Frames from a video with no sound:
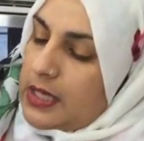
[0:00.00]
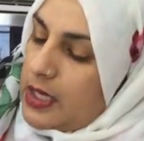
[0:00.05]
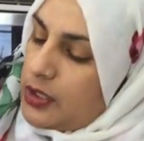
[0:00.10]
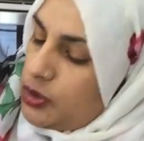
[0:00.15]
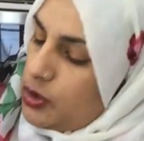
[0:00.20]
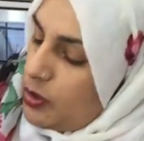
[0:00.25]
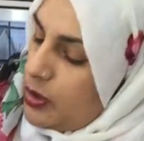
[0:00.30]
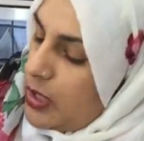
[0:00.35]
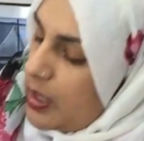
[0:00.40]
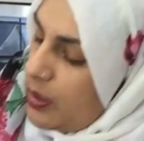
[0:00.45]

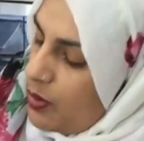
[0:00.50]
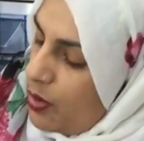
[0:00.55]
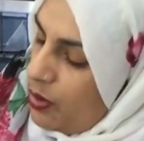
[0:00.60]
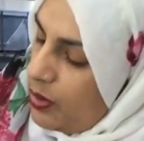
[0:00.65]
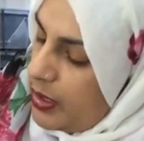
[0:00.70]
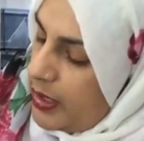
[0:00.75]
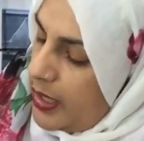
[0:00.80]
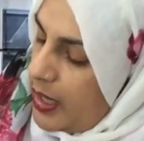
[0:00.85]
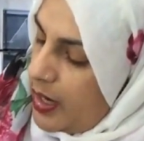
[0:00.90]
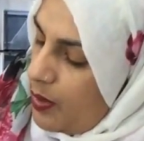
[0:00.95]
Zola
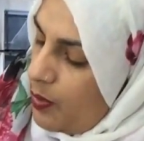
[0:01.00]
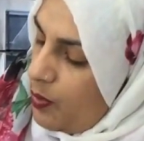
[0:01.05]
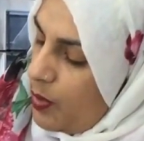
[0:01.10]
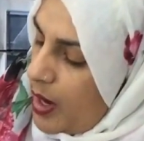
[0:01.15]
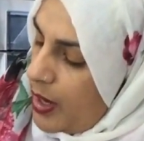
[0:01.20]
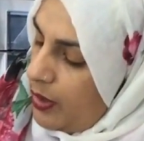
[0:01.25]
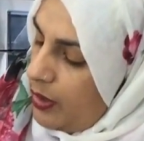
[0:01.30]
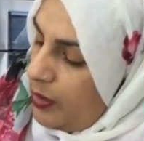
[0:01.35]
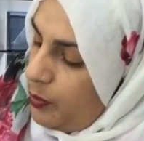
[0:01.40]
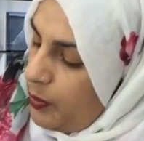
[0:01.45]
Coconut
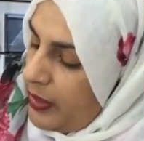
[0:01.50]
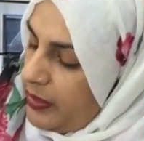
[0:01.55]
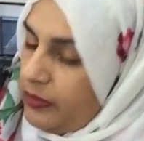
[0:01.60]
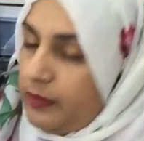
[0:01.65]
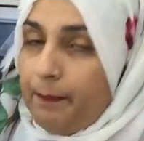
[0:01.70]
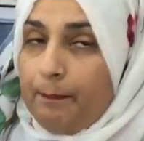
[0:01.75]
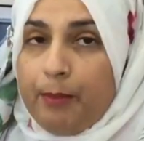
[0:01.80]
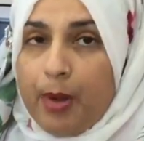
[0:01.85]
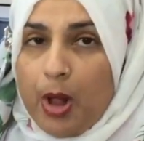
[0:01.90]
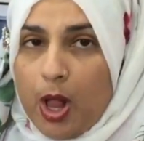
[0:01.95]
Water
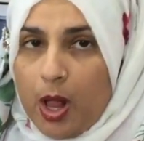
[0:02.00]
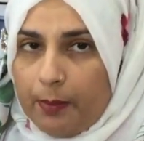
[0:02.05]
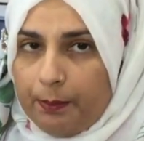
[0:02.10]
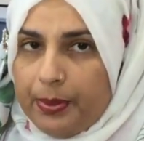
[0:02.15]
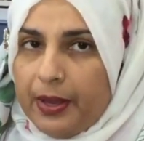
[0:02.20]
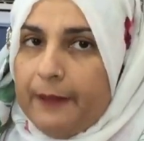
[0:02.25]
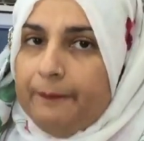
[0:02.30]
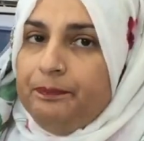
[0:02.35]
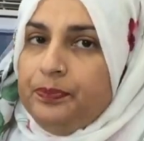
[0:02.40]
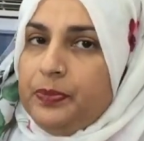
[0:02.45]
with
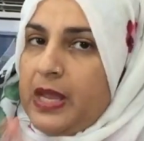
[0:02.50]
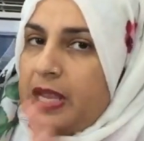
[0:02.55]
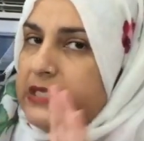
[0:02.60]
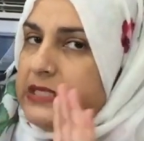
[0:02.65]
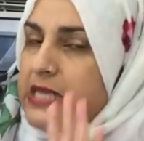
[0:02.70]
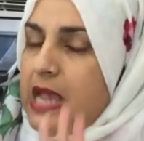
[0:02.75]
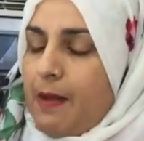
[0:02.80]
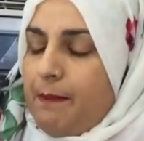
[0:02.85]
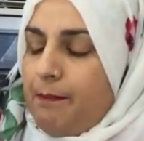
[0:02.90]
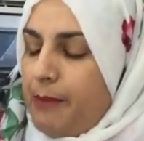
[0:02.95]
pulp.
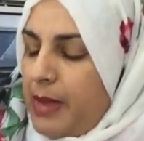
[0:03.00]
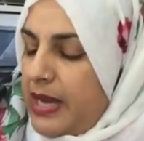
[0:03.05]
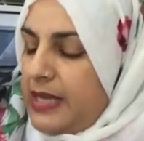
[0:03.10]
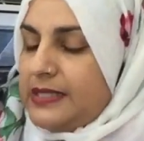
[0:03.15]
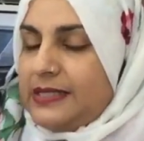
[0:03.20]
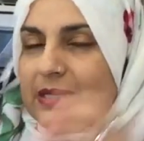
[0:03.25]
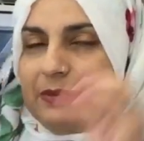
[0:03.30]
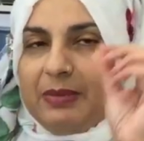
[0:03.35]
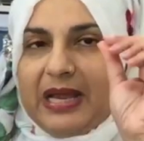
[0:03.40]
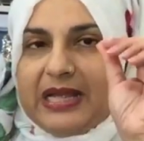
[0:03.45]
It's
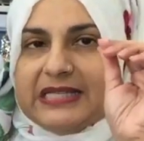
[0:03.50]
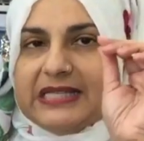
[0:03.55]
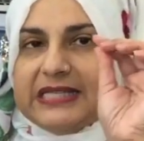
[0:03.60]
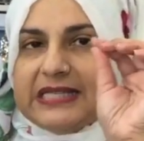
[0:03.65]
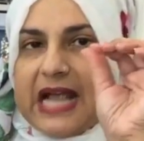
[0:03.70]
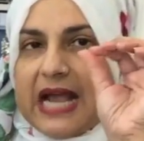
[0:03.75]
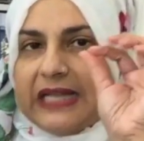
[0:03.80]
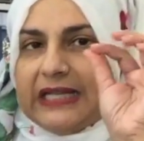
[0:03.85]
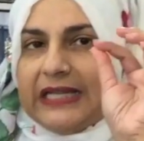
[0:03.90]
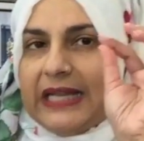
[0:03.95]
amazing because
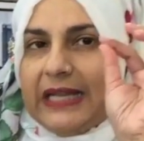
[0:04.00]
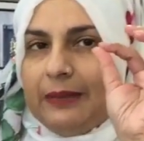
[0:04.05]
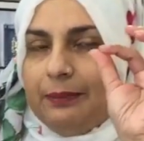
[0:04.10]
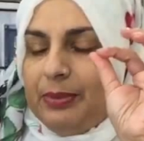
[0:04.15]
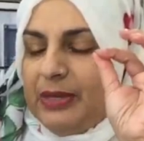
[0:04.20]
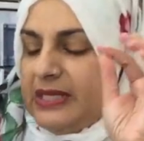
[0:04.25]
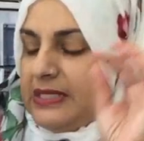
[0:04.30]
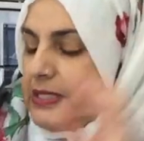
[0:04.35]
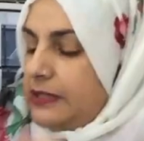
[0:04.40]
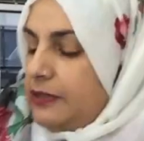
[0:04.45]
it's got little
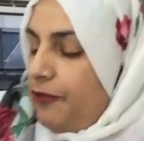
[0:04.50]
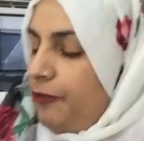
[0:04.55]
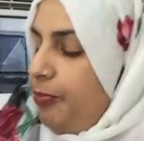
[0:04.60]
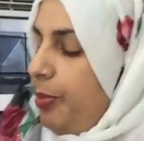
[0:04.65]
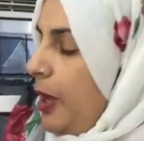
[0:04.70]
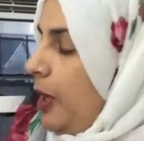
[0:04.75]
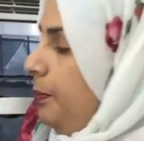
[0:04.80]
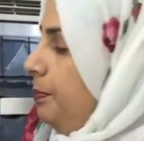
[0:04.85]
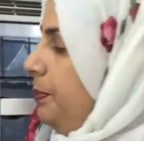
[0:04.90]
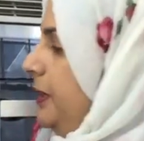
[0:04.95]
pieces of
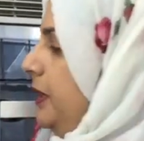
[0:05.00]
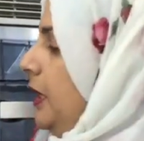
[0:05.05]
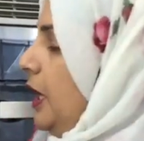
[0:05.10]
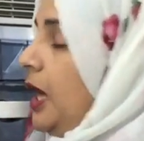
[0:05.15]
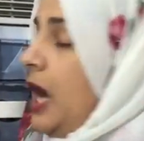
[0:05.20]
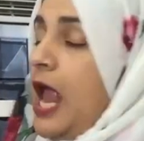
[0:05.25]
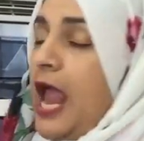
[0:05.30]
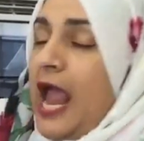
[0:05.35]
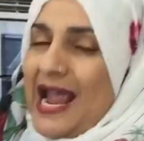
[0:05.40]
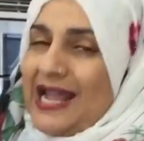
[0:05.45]
pulp in
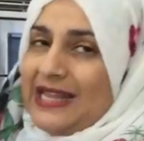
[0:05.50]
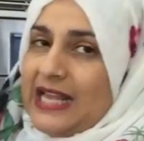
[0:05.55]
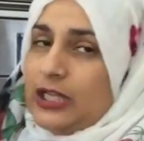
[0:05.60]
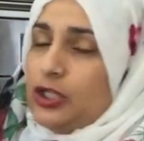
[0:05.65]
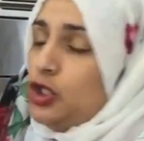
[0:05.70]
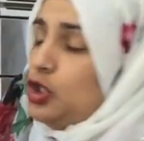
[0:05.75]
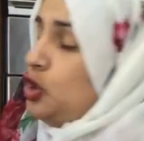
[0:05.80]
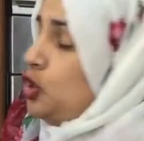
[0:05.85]
there, and that's